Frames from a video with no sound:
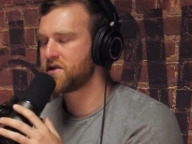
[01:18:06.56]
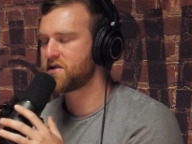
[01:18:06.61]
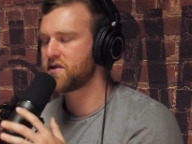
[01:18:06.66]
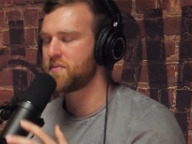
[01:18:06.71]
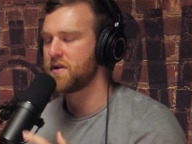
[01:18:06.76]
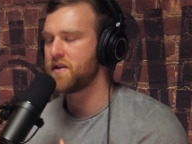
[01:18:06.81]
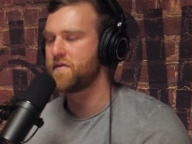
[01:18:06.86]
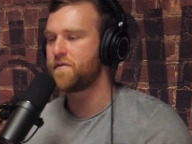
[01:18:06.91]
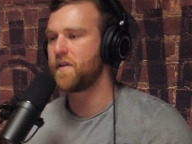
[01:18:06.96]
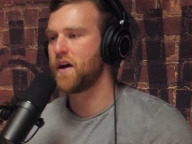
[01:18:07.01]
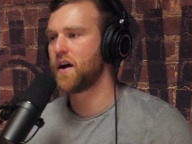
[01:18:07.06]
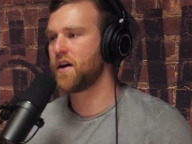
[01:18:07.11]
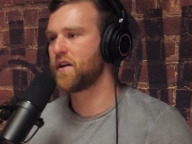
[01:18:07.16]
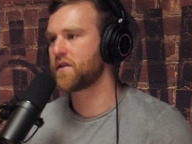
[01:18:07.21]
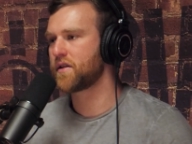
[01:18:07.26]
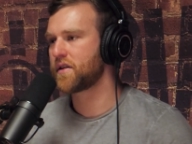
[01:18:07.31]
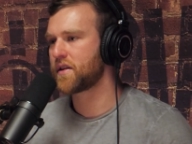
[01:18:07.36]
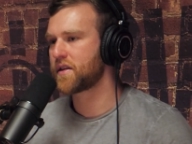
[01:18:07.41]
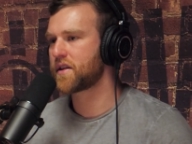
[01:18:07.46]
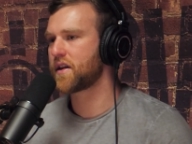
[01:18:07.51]
to be
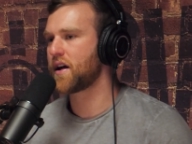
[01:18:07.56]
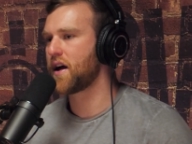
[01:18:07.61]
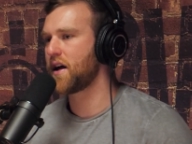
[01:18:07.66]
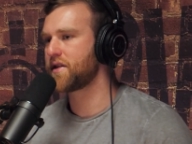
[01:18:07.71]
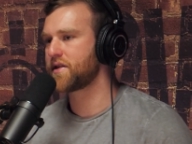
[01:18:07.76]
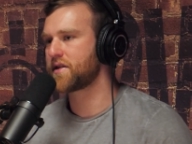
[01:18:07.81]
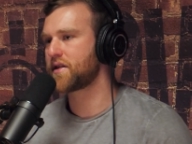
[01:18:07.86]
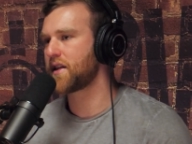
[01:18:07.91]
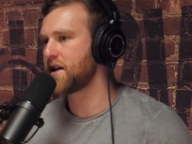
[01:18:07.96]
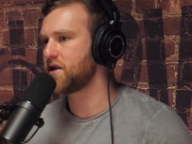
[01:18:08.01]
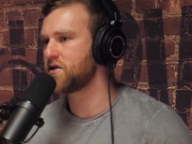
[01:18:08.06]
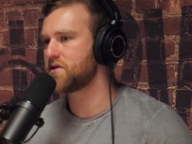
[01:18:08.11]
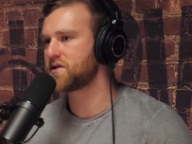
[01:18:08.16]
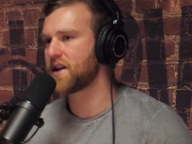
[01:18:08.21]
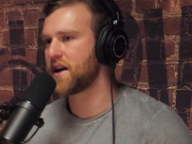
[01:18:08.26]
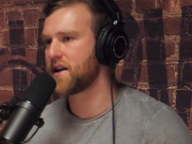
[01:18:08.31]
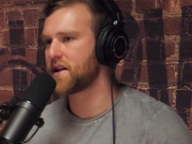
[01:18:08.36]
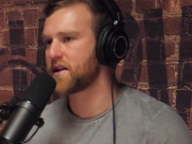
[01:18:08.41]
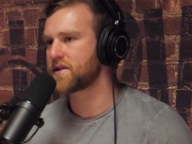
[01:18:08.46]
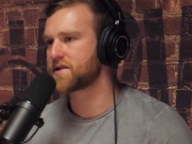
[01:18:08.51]
fair, that, like you
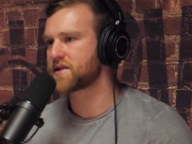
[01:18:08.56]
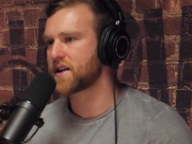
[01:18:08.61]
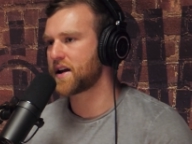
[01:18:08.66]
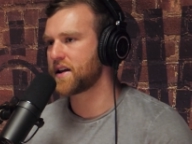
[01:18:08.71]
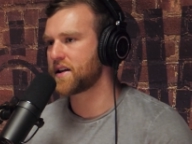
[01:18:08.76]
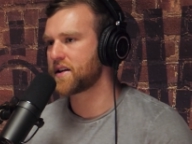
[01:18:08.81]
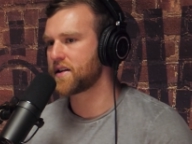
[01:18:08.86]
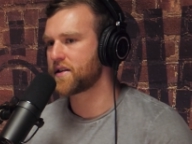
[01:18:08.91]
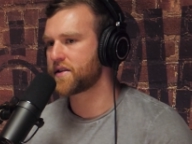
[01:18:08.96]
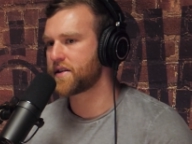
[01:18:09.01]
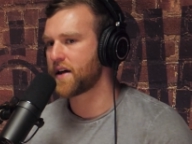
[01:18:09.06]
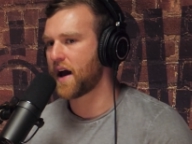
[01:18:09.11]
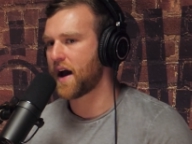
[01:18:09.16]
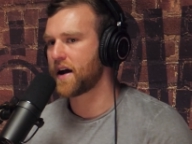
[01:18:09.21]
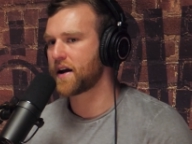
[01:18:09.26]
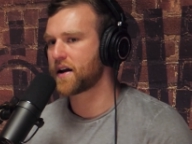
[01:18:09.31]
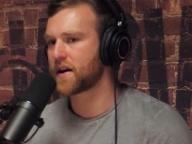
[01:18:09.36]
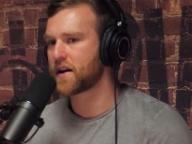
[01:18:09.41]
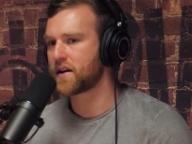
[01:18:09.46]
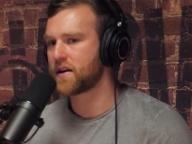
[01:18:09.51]
said, it's like
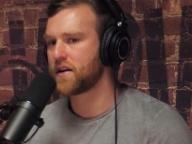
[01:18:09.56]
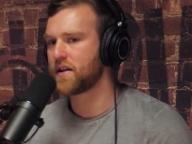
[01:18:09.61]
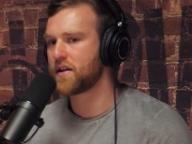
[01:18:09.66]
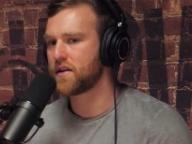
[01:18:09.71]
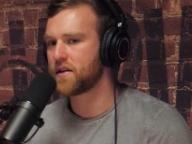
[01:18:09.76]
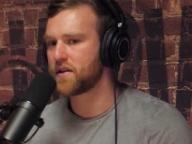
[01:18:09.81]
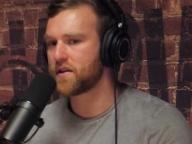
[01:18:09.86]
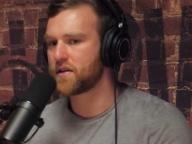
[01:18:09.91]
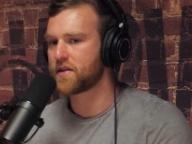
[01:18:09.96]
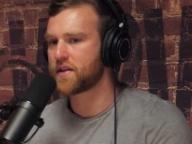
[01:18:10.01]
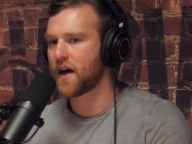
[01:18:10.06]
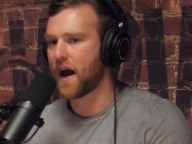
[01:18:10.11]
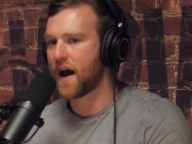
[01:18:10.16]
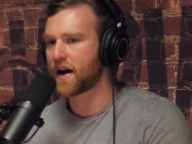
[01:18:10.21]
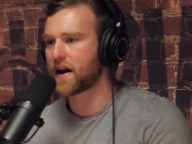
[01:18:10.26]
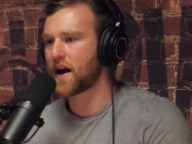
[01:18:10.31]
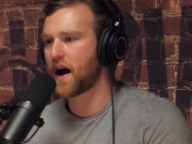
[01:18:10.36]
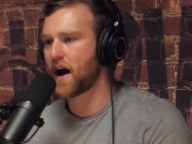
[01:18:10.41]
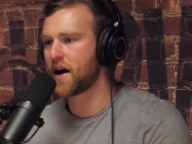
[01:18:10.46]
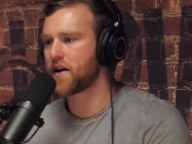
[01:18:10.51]
that
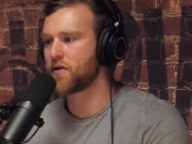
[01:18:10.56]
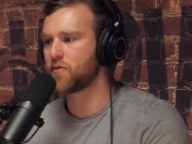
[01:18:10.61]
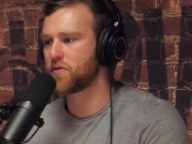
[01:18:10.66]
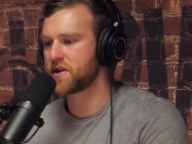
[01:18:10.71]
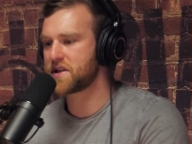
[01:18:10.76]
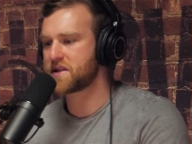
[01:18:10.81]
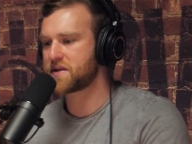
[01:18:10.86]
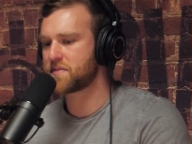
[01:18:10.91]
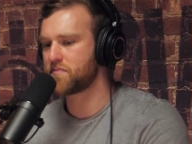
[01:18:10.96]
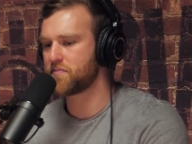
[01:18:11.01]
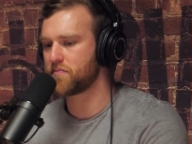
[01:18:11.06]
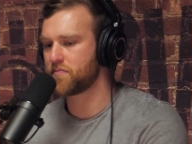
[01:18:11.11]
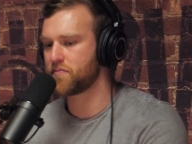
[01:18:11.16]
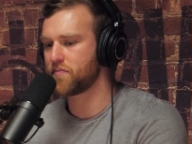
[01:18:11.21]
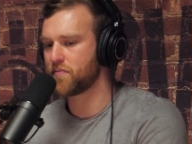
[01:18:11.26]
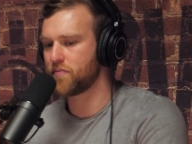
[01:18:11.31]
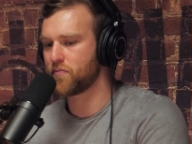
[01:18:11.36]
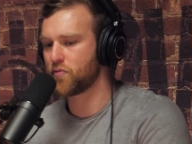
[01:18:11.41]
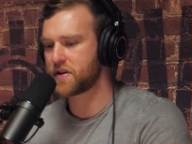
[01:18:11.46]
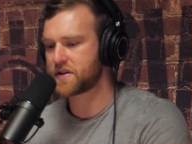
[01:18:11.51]
guy was
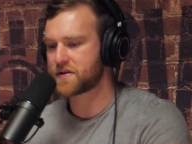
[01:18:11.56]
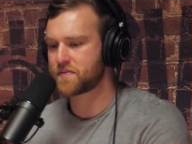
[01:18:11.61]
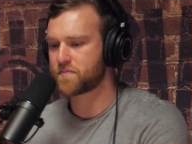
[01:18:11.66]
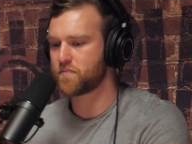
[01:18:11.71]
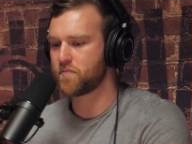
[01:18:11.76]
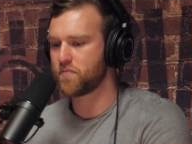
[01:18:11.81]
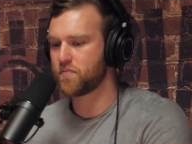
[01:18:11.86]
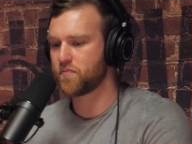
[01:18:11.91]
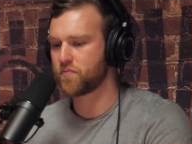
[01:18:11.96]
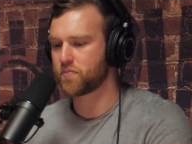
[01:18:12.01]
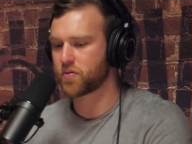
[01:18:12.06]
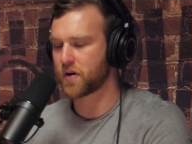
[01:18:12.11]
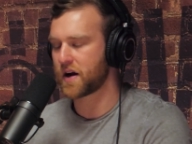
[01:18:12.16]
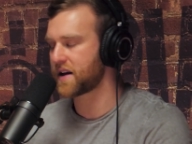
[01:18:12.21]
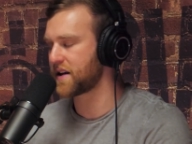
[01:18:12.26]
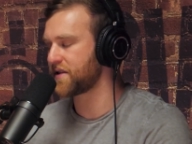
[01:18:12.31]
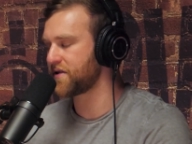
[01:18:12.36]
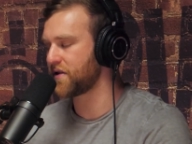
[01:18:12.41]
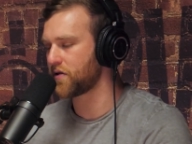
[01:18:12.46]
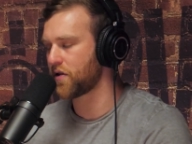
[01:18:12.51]

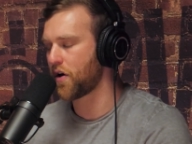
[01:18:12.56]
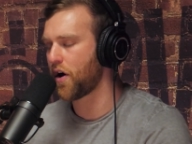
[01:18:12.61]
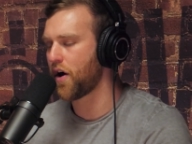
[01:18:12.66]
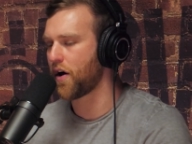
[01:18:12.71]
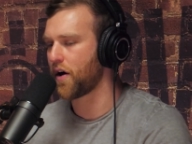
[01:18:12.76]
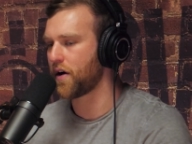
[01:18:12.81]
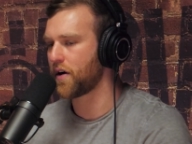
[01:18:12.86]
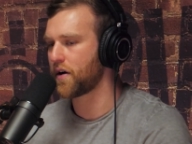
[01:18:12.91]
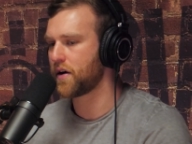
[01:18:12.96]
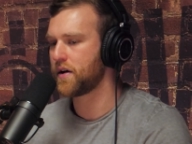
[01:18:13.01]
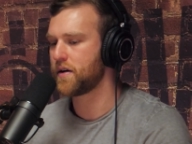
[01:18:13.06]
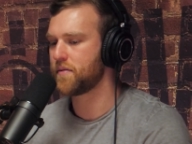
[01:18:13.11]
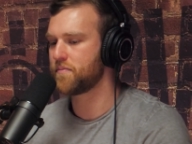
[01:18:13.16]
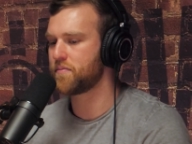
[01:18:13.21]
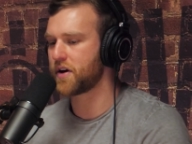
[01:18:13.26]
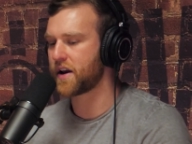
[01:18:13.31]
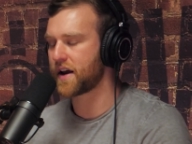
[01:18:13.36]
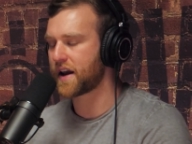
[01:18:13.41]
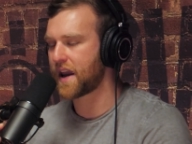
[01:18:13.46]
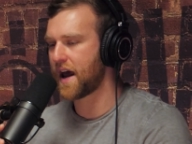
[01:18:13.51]
breaking the law.
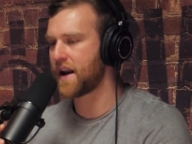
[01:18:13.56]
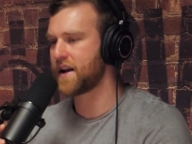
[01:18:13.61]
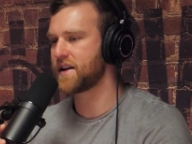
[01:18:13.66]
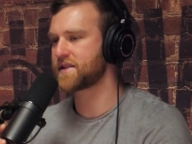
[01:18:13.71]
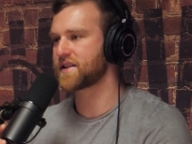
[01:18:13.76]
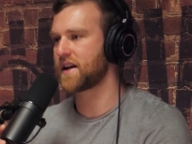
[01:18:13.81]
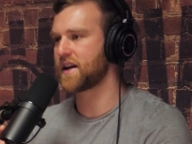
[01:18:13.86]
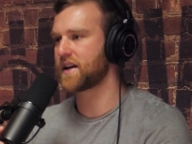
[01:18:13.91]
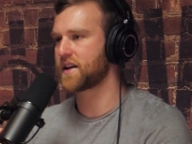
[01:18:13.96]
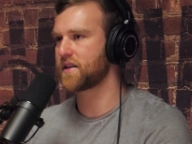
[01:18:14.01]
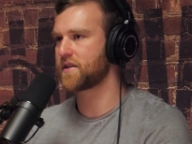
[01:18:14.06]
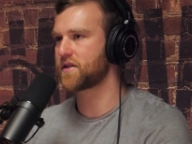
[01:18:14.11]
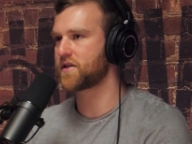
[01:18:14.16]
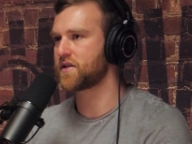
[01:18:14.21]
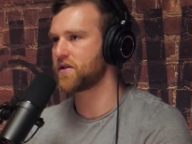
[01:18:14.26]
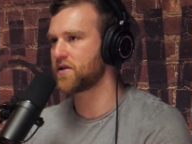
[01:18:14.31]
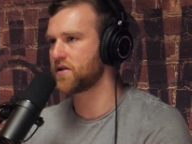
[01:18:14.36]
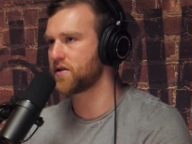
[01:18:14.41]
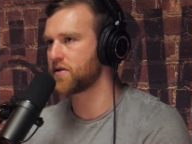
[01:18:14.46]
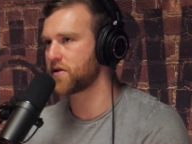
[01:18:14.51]
But again, it's like
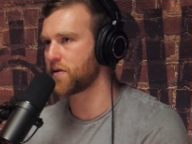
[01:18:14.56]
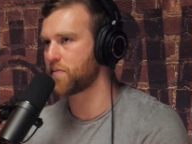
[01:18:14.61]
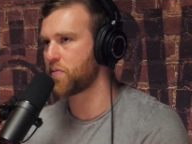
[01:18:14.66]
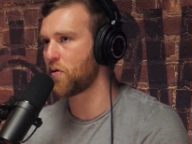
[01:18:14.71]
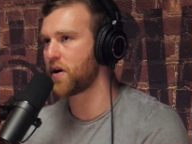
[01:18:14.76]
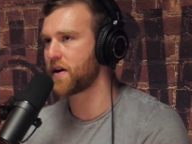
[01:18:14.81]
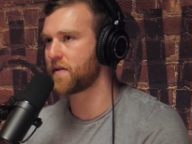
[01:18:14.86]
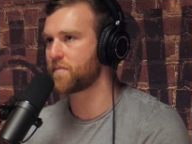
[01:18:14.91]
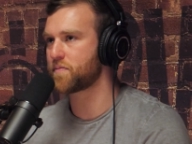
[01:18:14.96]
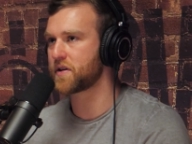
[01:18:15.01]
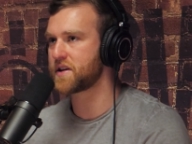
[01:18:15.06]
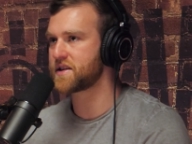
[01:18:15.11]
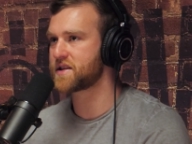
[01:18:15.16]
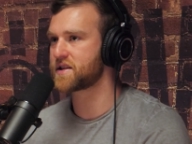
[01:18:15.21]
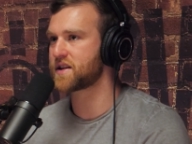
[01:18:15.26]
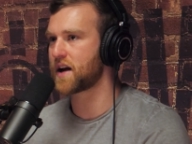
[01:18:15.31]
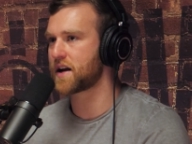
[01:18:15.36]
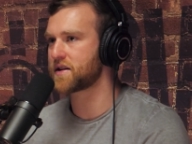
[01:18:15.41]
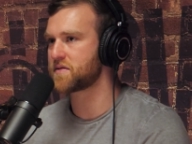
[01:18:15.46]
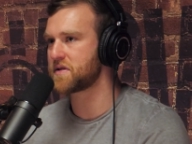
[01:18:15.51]
the point of police
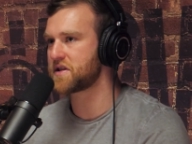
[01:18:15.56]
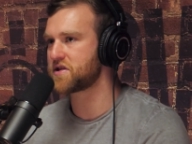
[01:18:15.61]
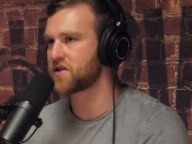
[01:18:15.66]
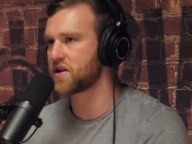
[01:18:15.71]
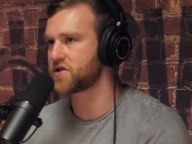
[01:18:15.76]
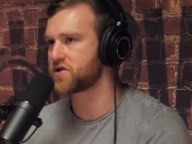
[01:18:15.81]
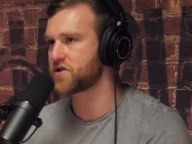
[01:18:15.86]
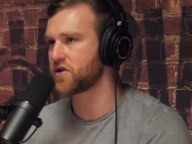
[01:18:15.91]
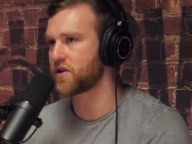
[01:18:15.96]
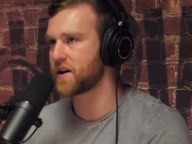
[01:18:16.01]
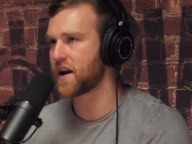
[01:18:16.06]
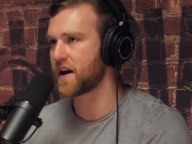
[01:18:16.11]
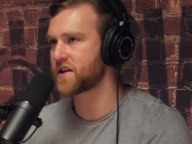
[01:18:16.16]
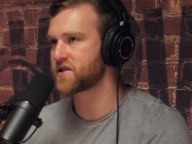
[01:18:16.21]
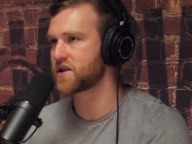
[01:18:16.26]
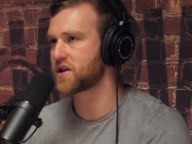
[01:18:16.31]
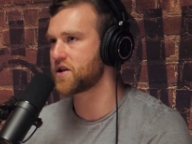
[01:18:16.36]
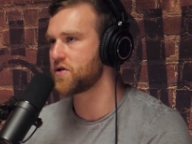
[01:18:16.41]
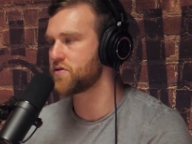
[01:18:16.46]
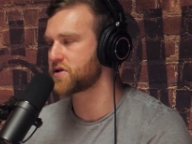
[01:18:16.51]
is not to be judge, jury, and
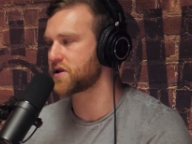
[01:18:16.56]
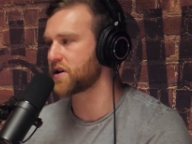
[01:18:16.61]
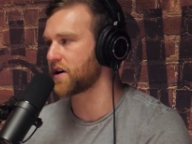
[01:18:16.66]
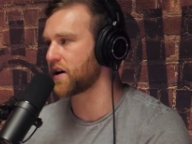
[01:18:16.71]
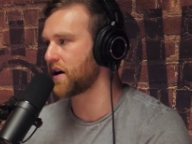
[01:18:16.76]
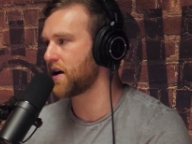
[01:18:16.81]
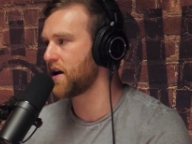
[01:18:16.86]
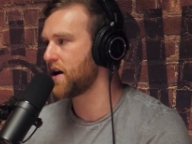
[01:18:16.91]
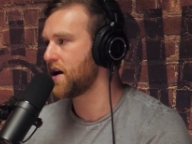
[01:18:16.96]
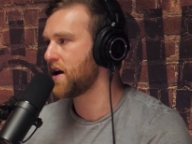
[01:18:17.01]
executioner.